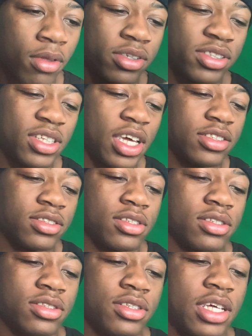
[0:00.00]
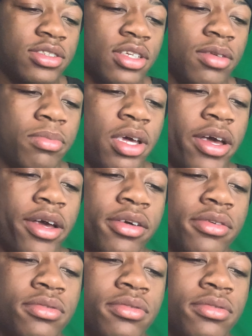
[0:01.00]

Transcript: See, that's, see, that's ain't bad.